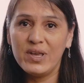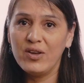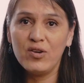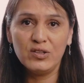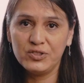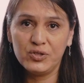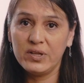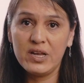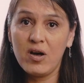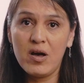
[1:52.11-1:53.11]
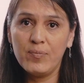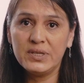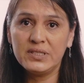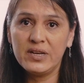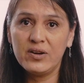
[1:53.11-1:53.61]
be culturally
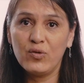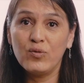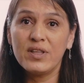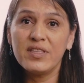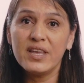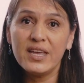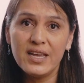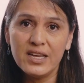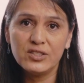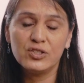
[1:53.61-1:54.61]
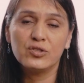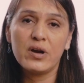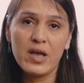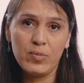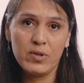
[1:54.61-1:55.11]
competent with each
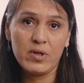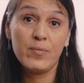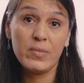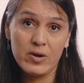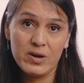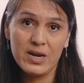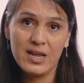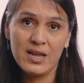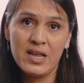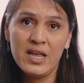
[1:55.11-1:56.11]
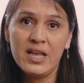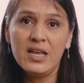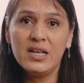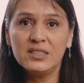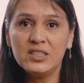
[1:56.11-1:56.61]
tribal community.
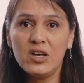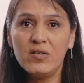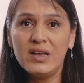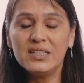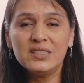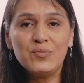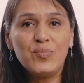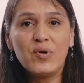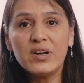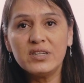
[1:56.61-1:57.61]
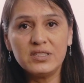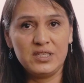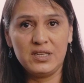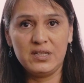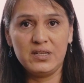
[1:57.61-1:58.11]
And so it's important
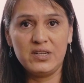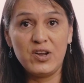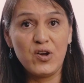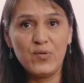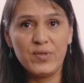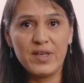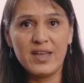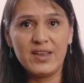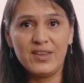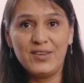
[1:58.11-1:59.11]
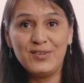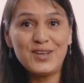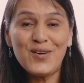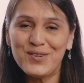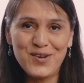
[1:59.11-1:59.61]
to note that you
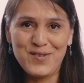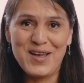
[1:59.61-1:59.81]
don't know